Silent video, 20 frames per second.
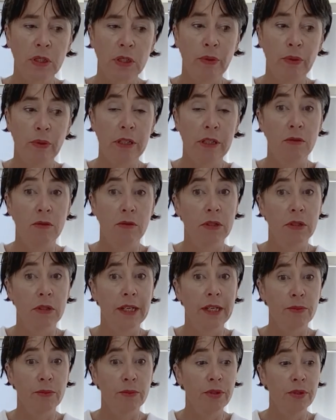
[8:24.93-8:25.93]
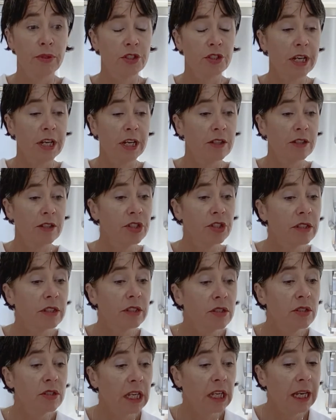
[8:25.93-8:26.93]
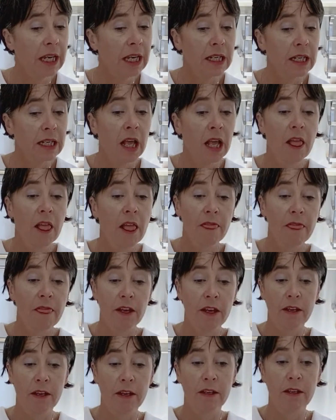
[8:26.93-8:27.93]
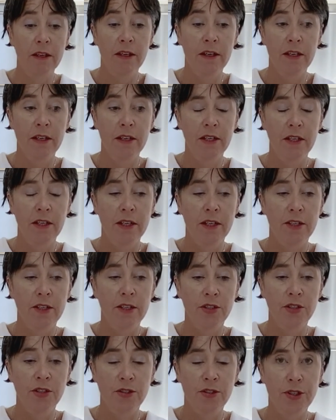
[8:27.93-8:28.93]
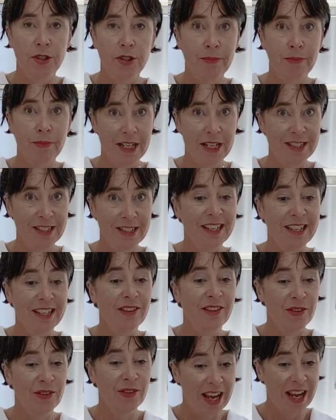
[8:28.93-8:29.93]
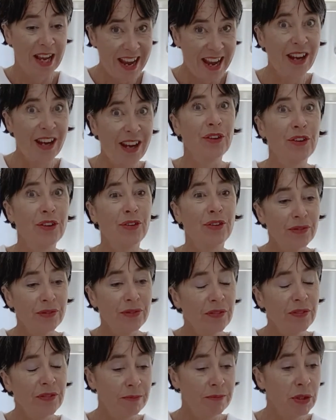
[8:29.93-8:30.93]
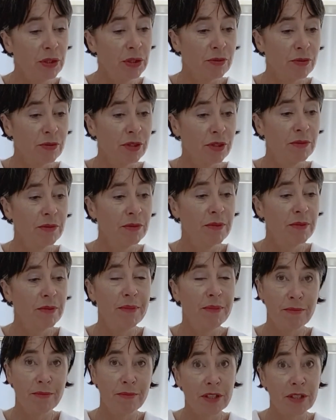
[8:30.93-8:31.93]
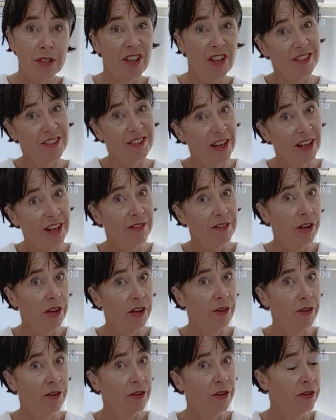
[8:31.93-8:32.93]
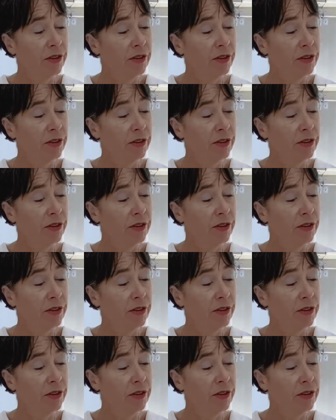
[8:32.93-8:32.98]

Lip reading: Well, it's pretty challenging to get the plastic out of the milk. Maybe you'd like to have a go.